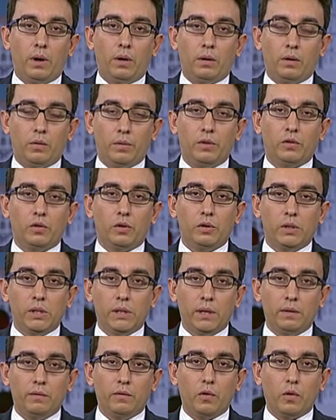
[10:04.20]
Greece could
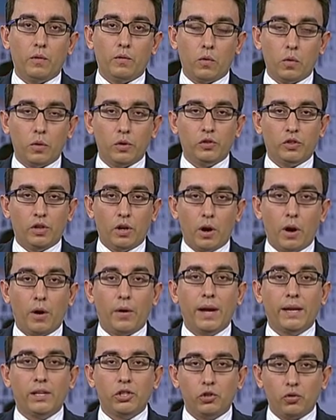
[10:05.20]
leave. Of course, there are
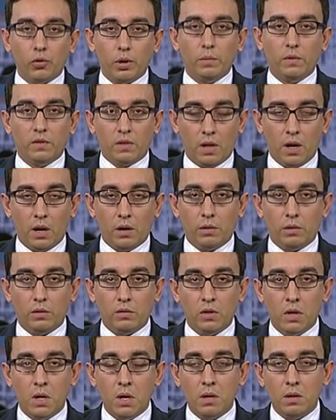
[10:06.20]
extreme
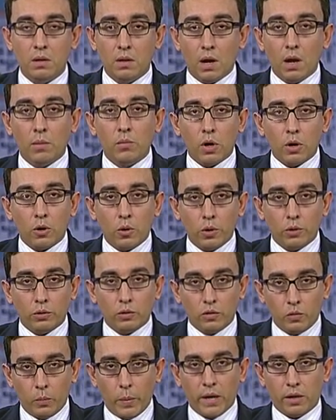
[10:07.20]
scenarios that I'm not going
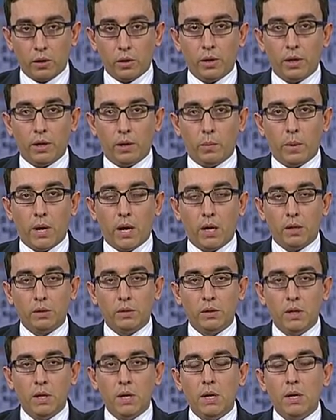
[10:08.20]
to speculate
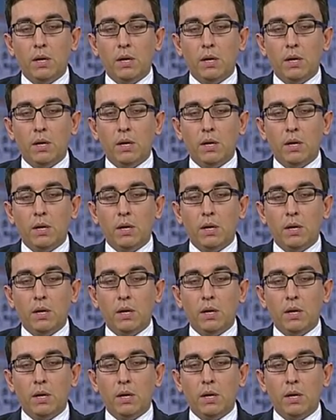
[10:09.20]
about.